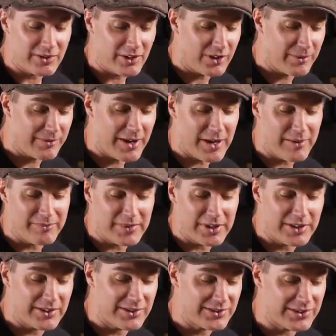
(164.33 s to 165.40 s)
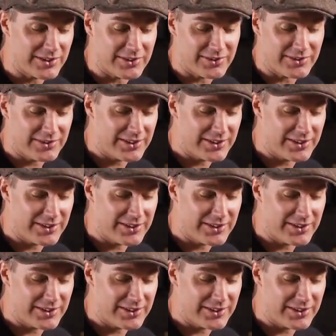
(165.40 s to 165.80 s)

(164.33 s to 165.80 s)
talking about ministers,